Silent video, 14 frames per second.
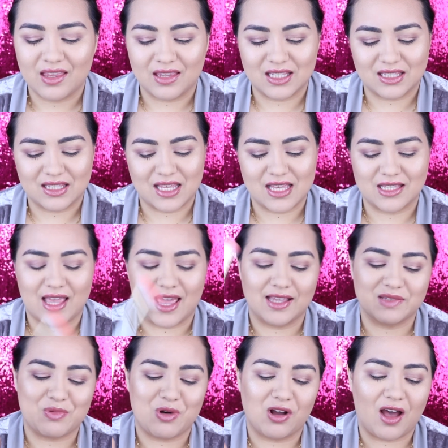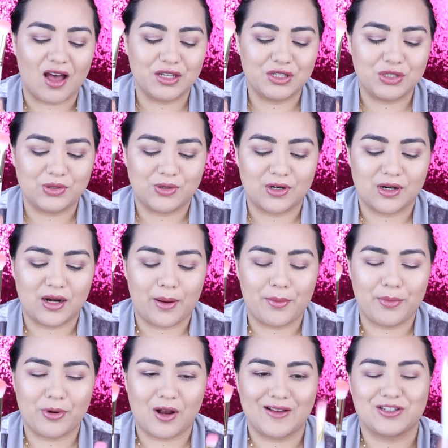This is a small contour
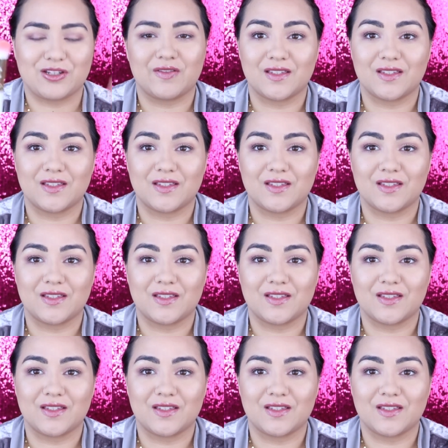brush and